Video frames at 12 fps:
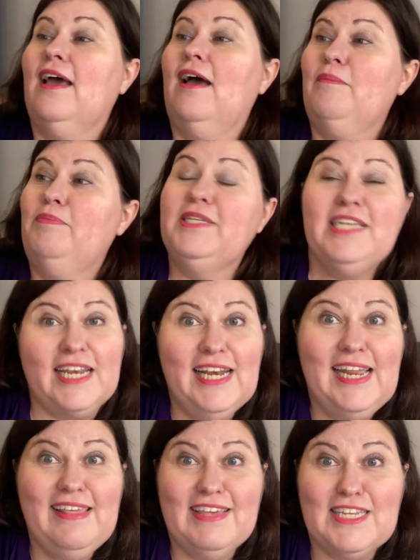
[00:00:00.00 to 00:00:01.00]
uh,
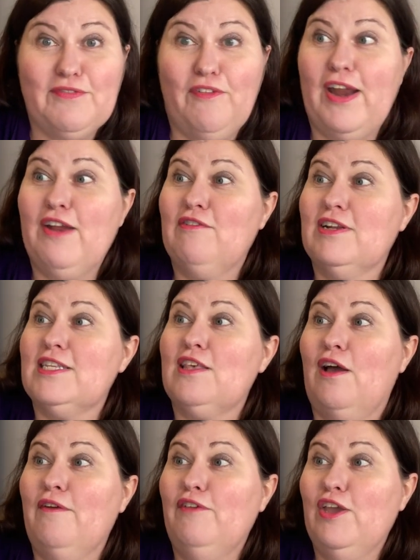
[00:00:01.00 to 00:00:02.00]
particularly this fragrance
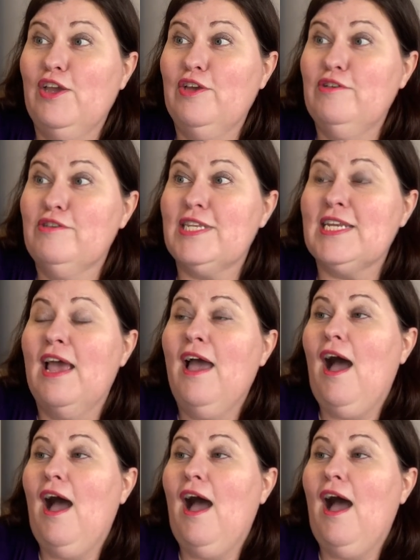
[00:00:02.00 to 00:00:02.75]
that I've used.